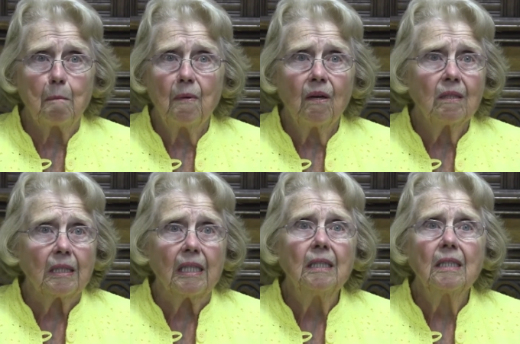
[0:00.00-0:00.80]

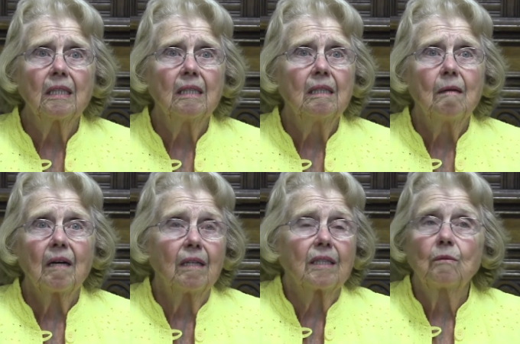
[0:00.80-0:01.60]
parties
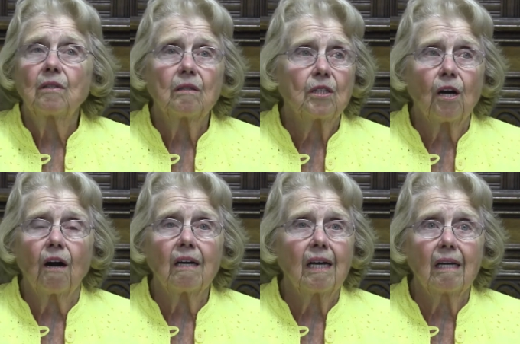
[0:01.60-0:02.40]
because
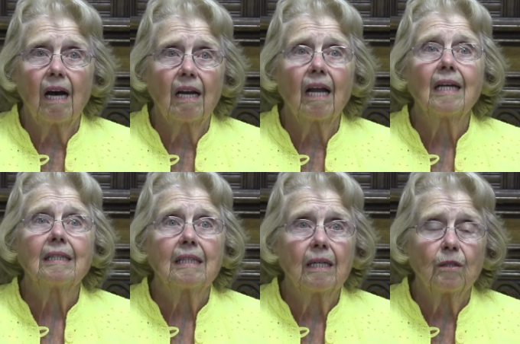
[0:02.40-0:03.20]
Charlie and I
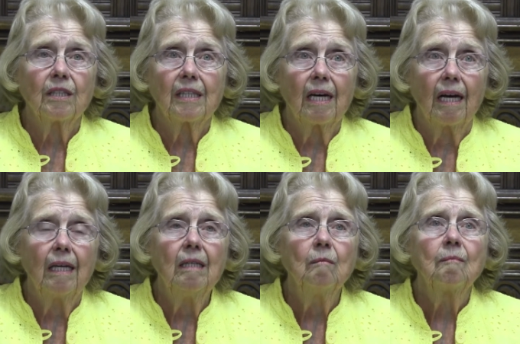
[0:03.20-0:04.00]
liked to
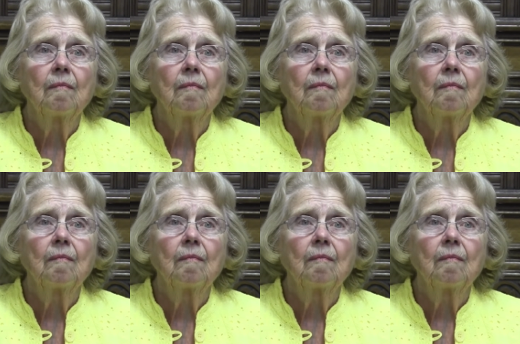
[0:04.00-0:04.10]
entertain.